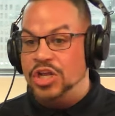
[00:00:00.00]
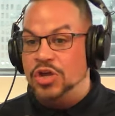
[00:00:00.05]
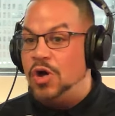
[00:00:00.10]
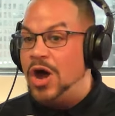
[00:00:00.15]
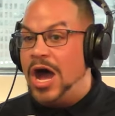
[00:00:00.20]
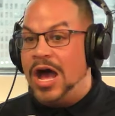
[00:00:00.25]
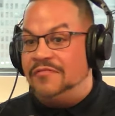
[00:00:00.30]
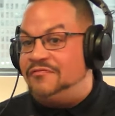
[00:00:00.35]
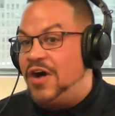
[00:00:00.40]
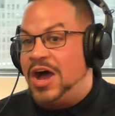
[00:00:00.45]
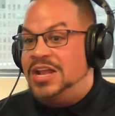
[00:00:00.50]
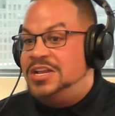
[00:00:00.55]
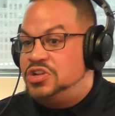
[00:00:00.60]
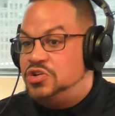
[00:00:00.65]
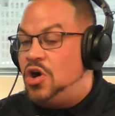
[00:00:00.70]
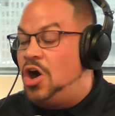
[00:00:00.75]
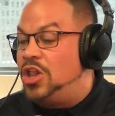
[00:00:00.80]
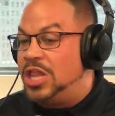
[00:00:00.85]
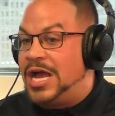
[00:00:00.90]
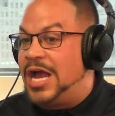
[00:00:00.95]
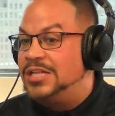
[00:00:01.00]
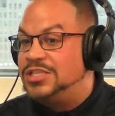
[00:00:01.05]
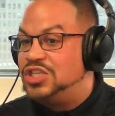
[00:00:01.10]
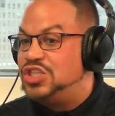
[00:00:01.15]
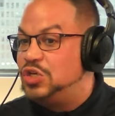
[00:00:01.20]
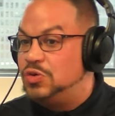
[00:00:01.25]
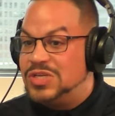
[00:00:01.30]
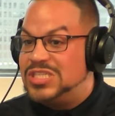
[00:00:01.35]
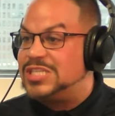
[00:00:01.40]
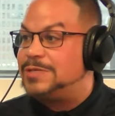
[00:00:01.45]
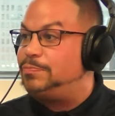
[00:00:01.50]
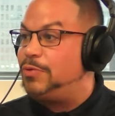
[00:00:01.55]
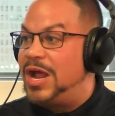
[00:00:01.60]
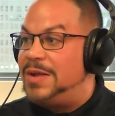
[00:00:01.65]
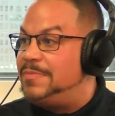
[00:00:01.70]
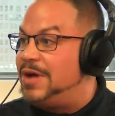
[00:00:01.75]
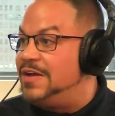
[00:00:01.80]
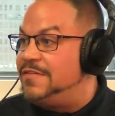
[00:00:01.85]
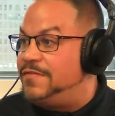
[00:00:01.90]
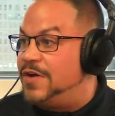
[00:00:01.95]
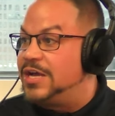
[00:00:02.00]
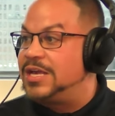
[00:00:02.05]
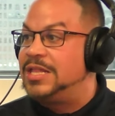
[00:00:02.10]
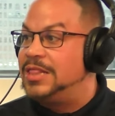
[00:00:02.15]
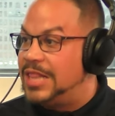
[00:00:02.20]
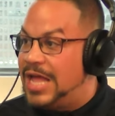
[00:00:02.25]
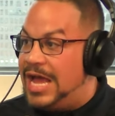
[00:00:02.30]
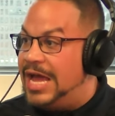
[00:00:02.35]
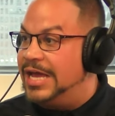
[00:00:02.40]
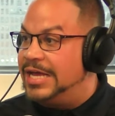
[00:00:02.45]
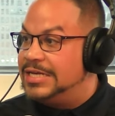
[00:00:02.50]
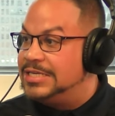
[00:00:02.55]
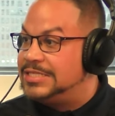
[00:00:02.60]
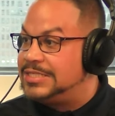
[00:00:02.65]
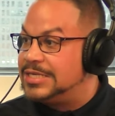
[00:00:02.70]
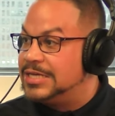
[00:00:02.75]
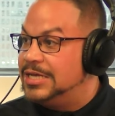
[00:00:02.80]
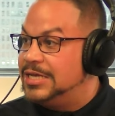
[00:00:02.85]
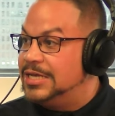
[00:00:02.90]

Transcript: I knew, if I knew all I had to do was spread my fucking legs